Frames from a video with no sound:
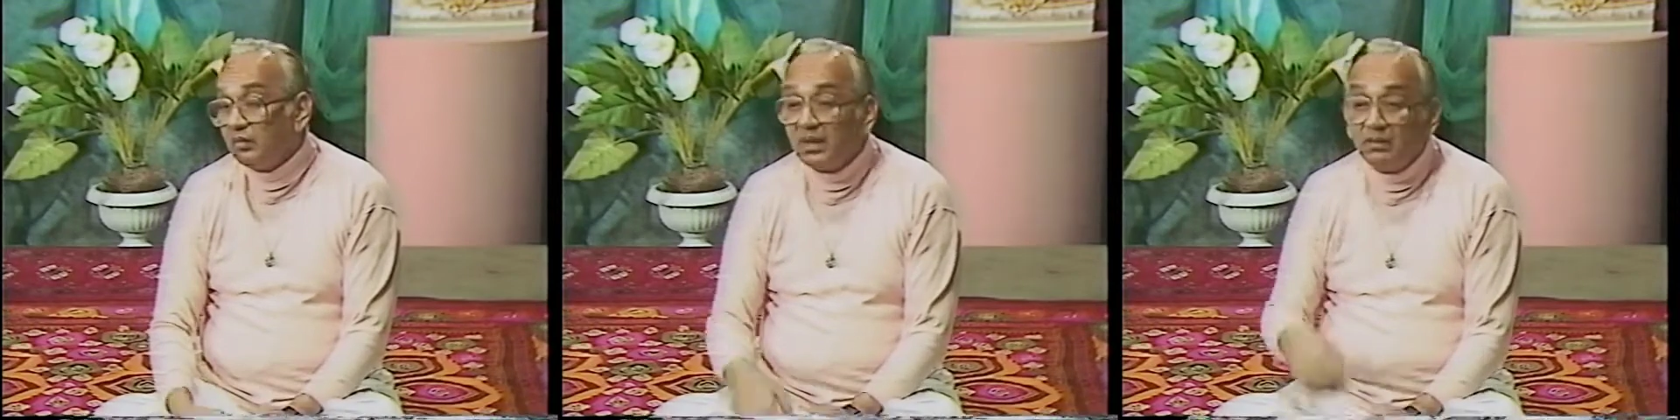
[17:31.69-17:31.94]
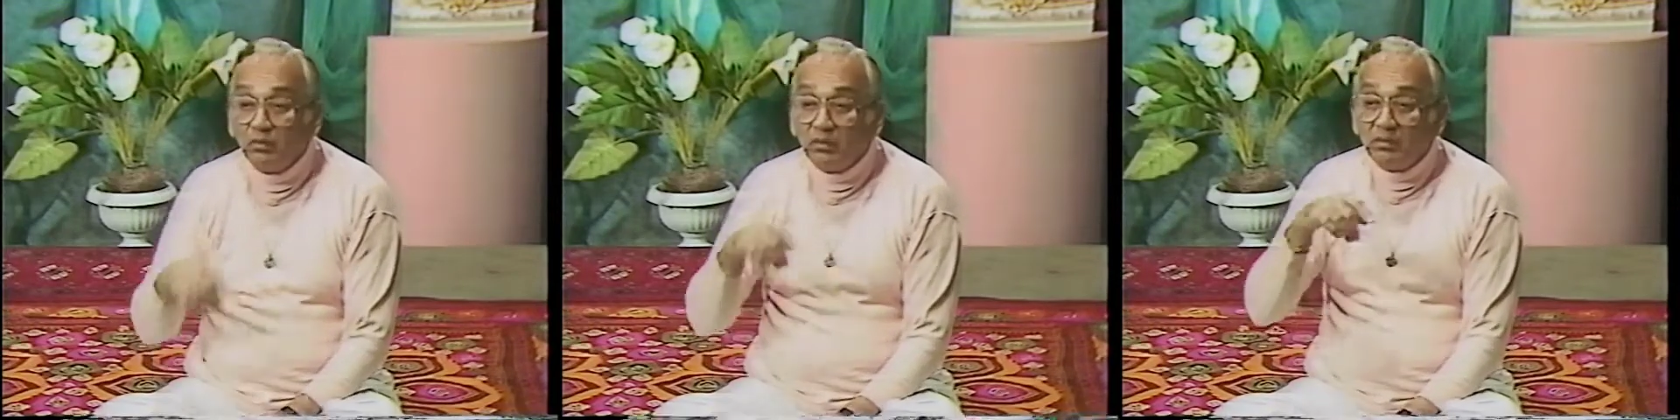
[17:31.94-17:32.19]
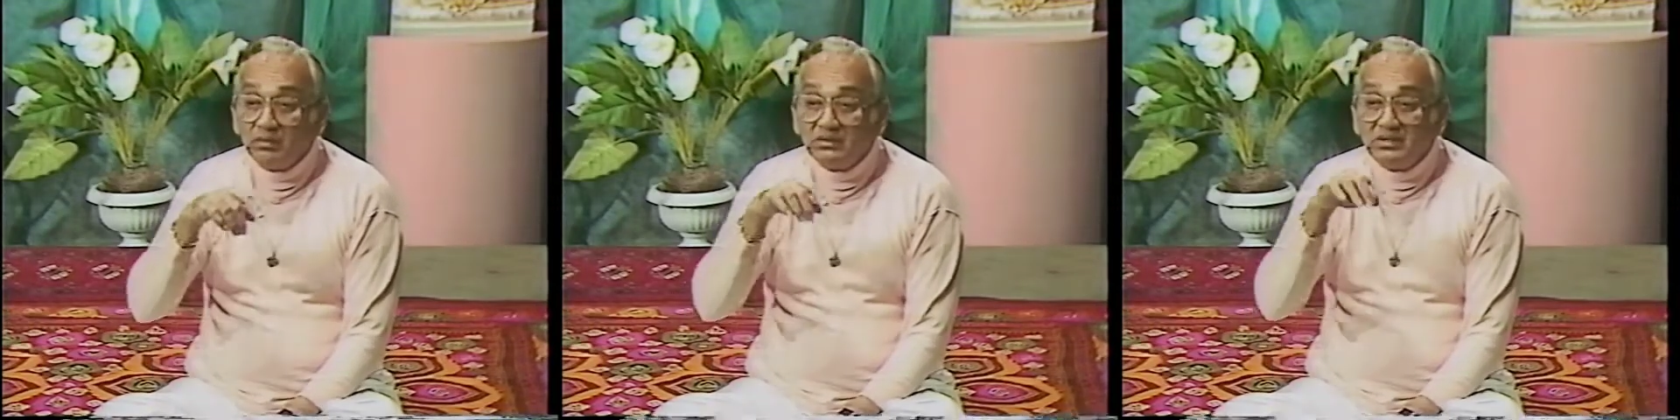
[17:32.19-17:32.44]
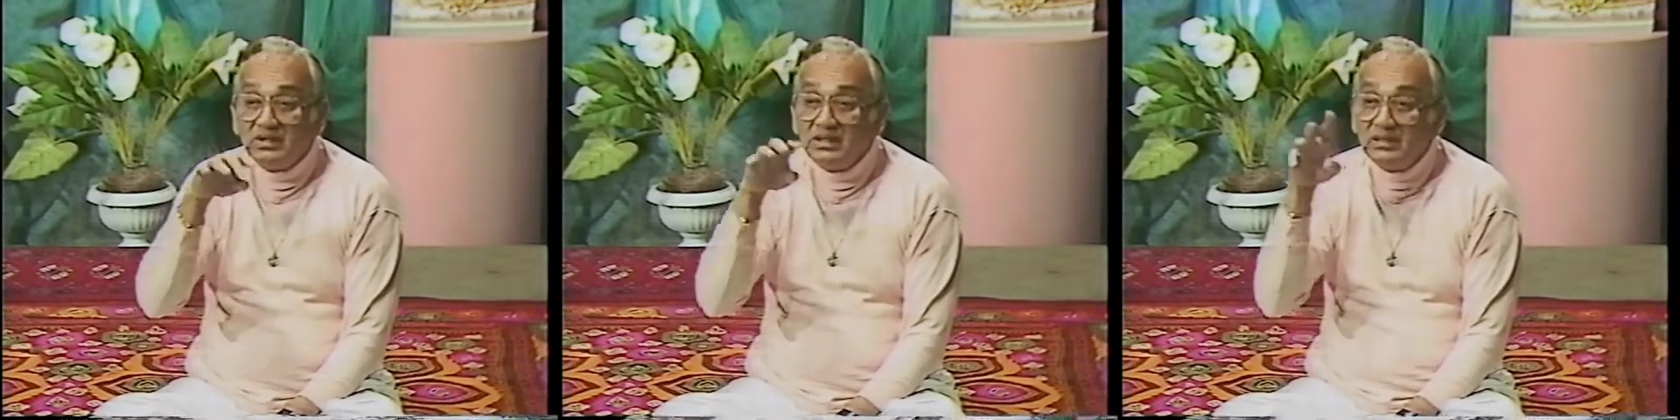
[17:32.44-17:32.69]
Why
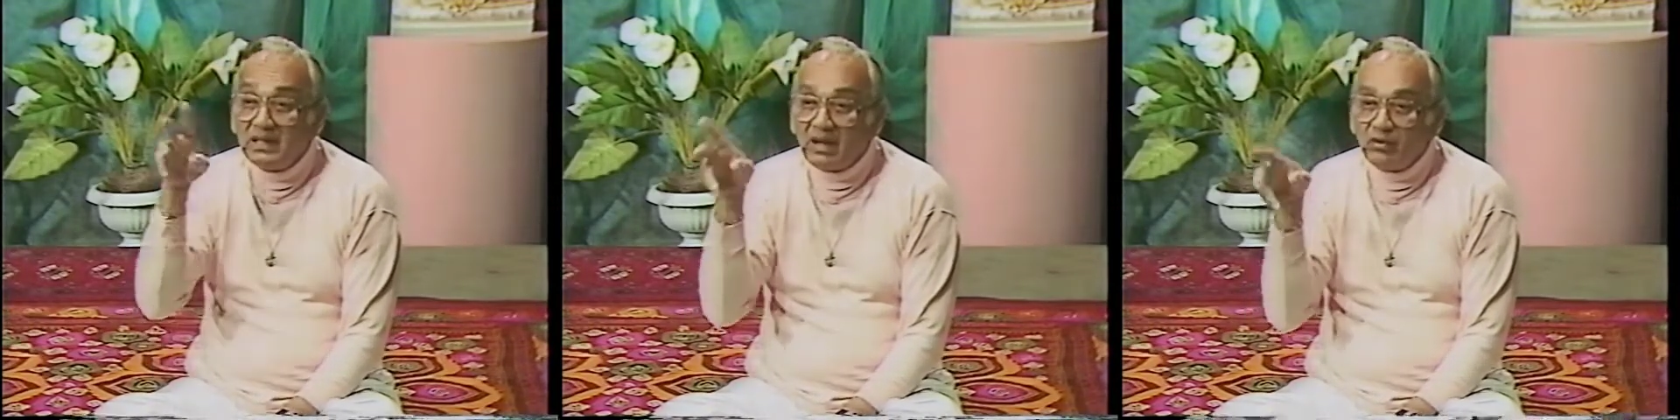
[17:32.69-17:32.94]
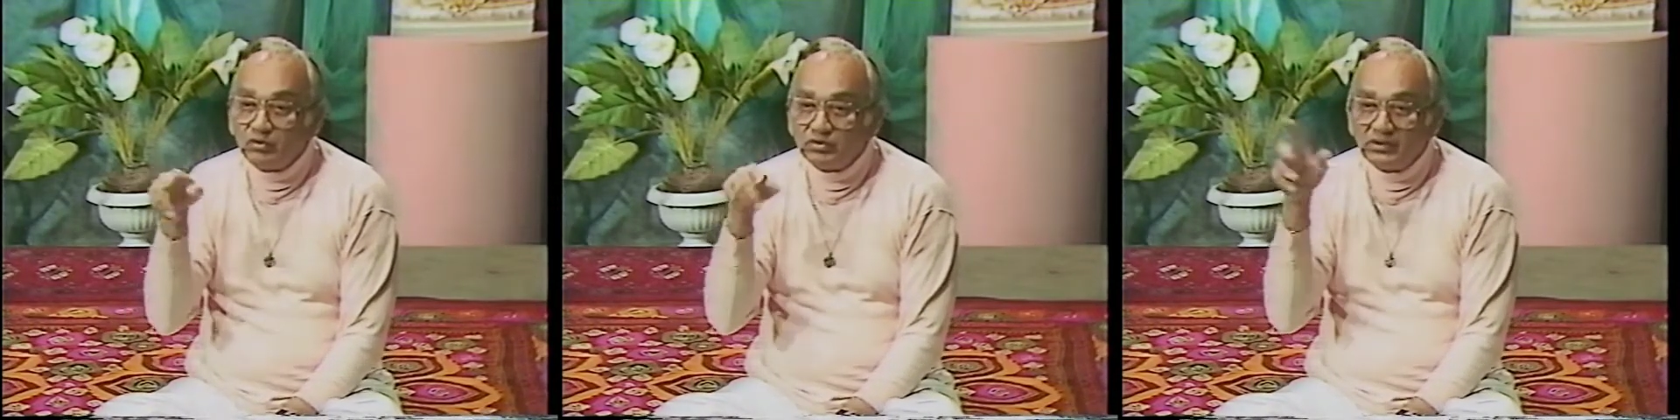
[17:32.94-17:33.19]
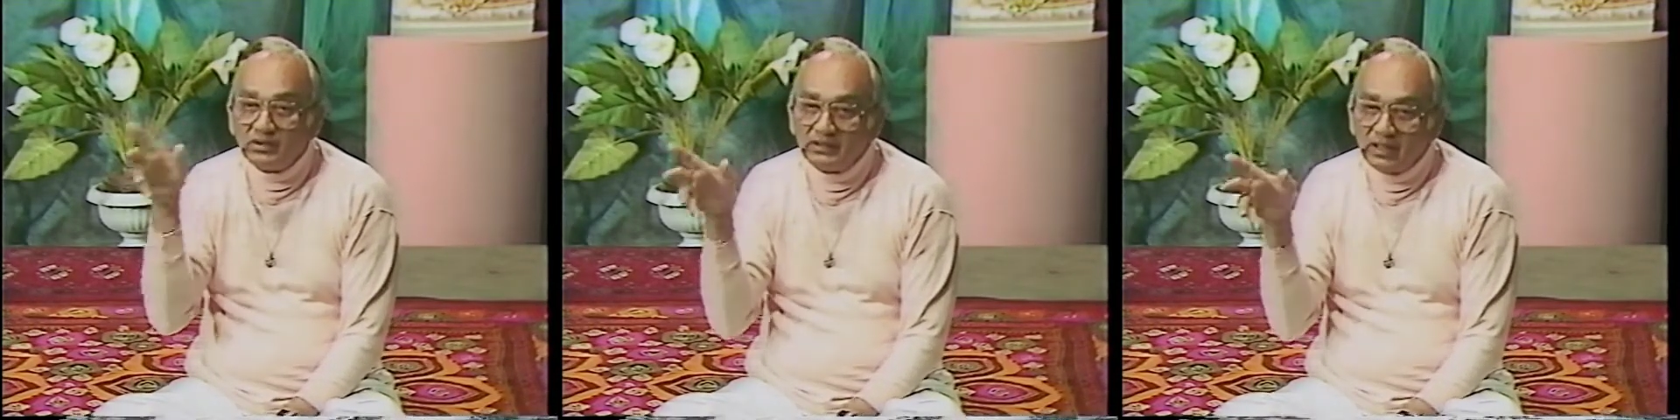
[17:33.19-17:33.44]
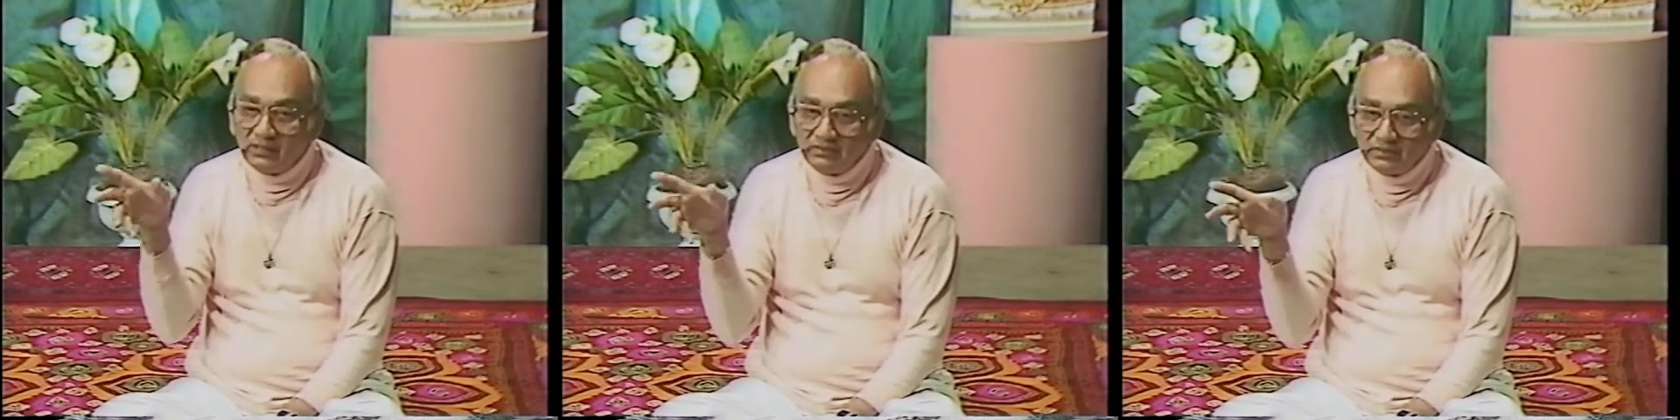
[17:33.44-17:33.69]
3 rounds 3
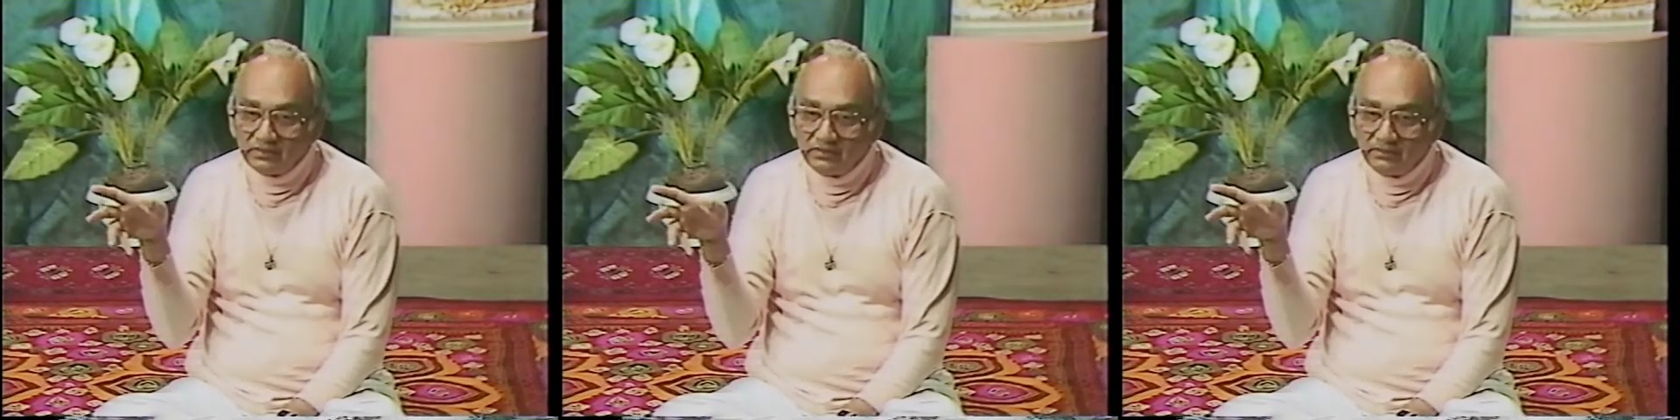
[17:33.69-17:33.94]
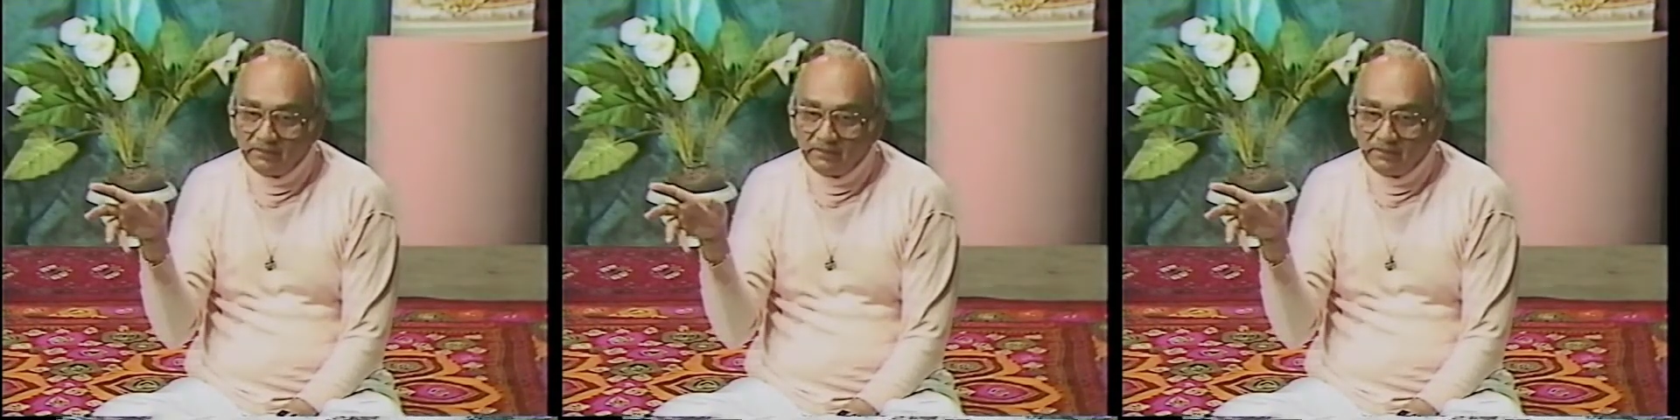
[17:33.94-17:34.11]
times?